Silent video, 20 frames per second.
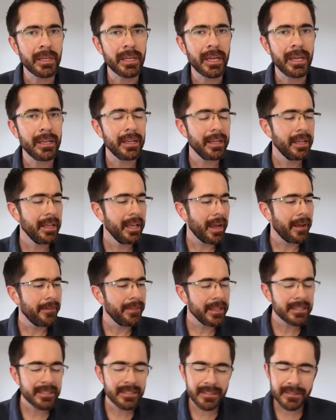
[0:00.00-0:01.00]
And
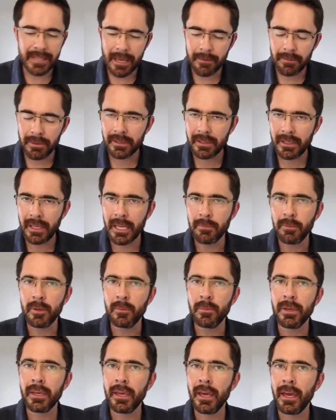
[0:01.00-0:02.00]
this Sabbath keeping
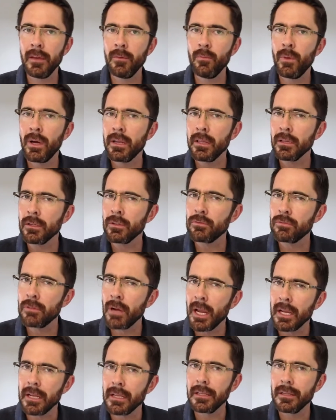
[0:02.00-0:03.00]
became one of the
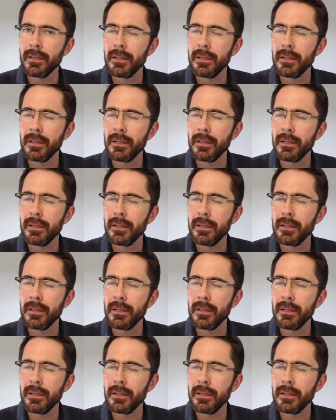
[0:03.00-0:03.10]
great